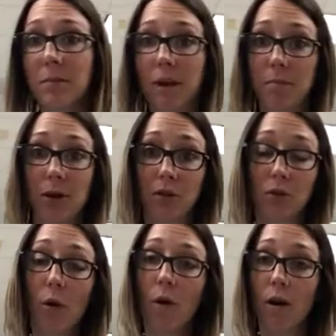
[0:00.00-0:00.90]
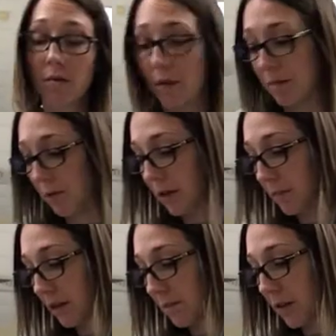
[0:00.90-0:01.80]
it might be in torr, it might be in
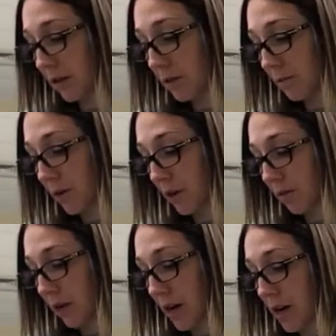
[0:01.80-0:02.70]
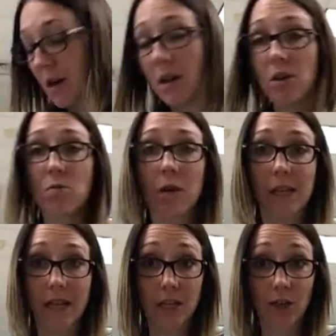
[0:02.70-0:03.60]
millimeters of mercury. You will
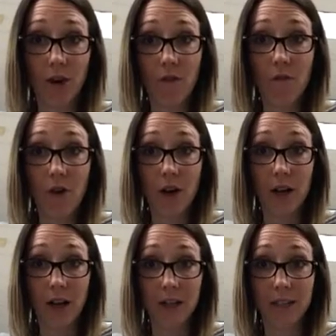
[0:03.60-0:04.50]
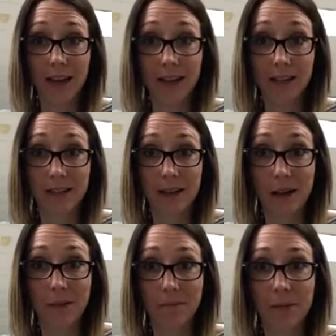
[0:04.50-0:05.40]
need to convert it to
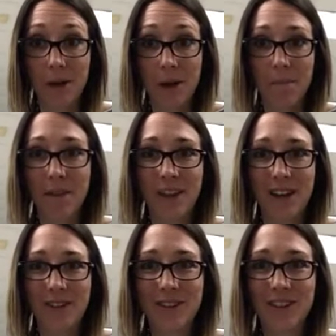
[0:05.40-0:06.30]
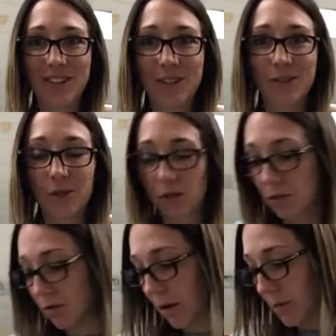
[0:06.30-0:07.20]
ATMs, but then you can just use those
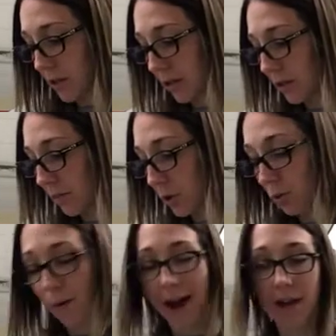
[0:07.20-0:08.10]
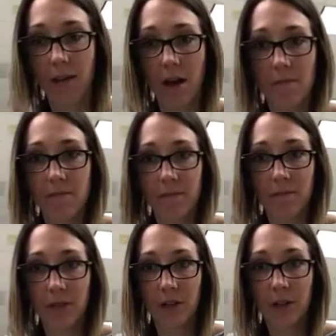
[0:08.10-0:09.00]
two numbers and subtract them
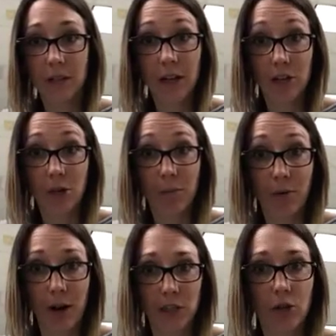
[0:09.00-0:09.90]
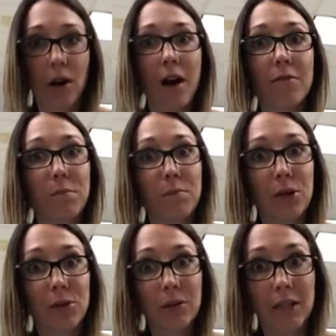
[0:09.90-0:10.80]
to get your pressure of
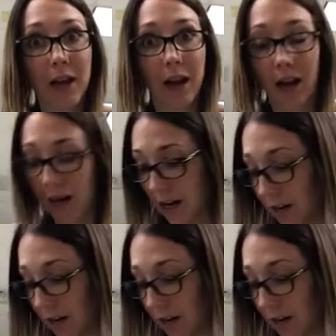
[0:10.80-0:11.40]
butane.